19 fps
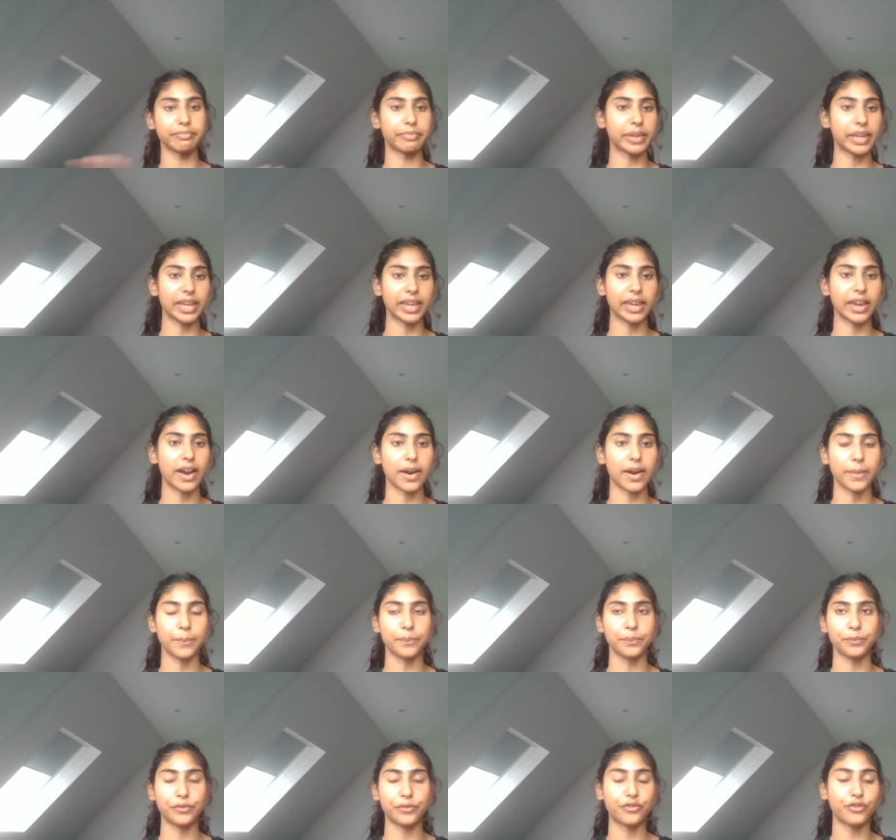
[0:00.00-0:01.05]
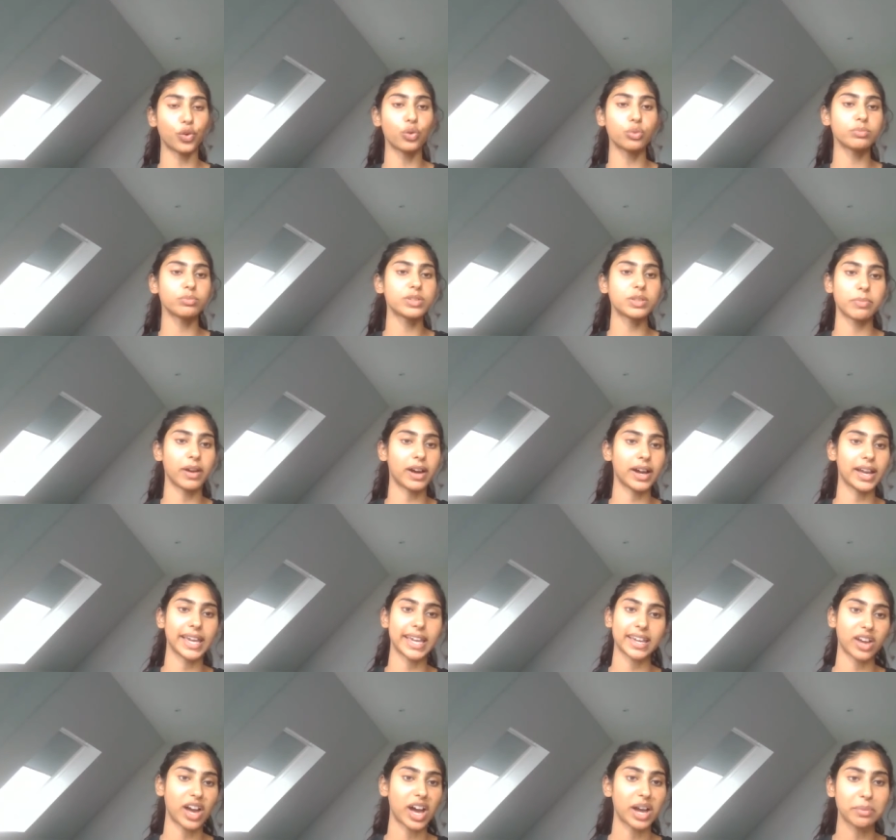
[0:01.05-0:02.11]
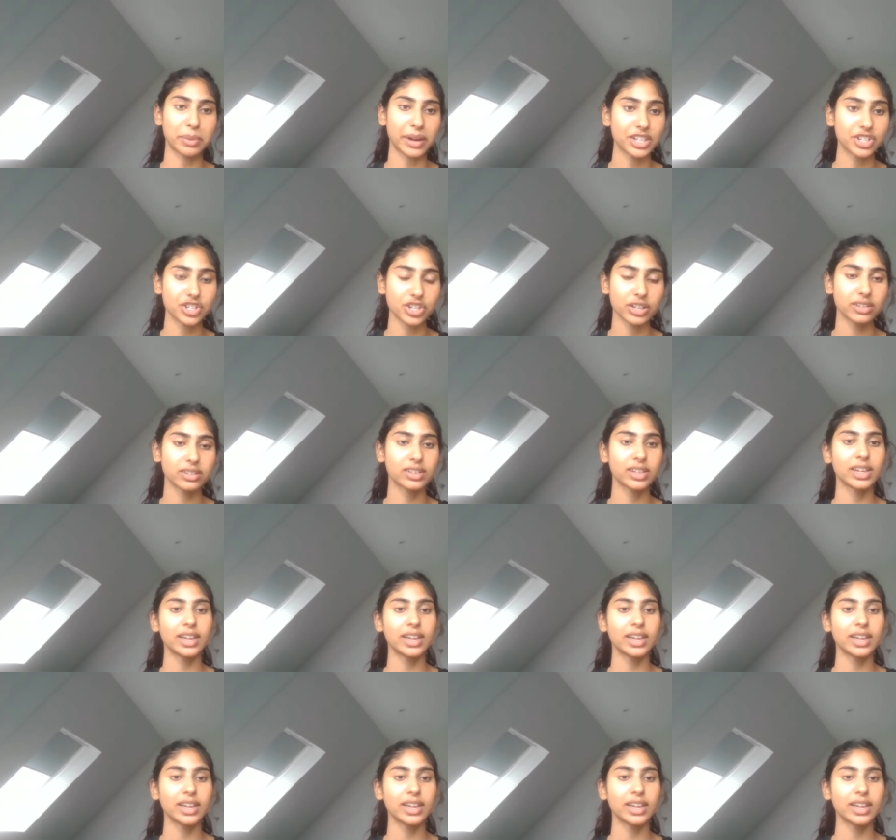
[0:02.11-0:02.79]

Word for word: be um, formed by high pressure.